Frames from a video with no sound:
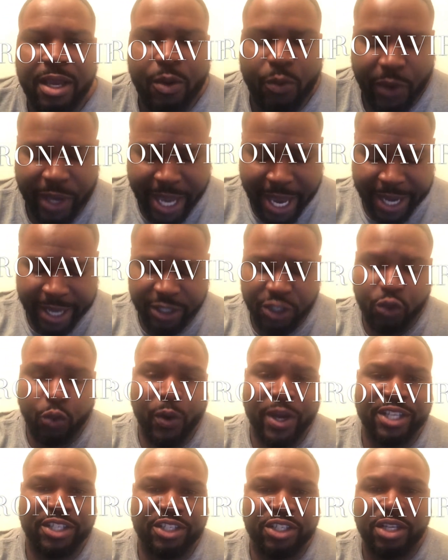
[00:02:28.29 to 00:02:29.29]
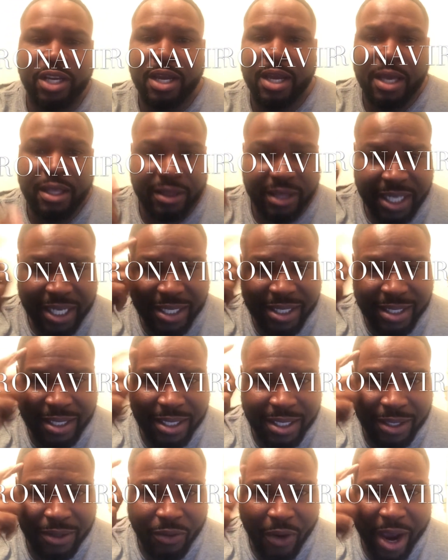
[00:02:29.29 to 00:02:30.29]
We got to switch this
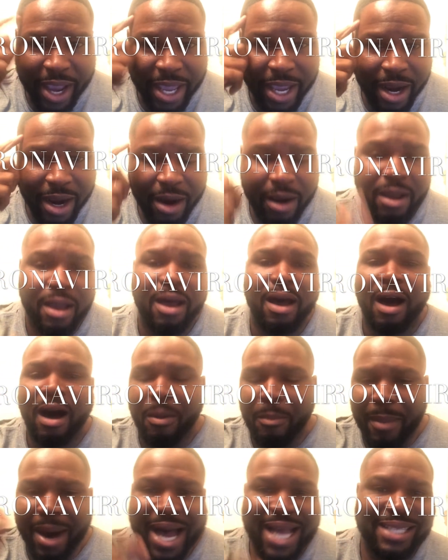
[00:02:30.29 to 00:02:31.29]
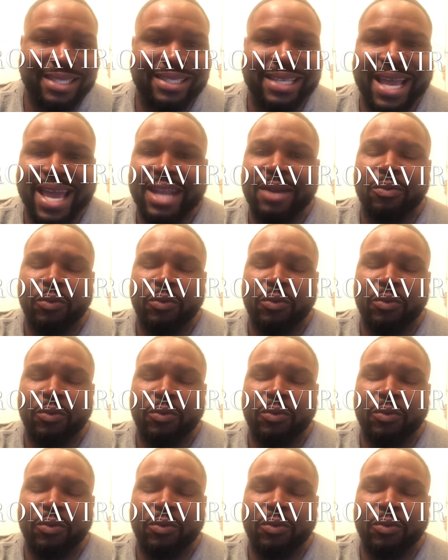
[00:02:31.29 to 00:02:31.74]
right here, our mindset.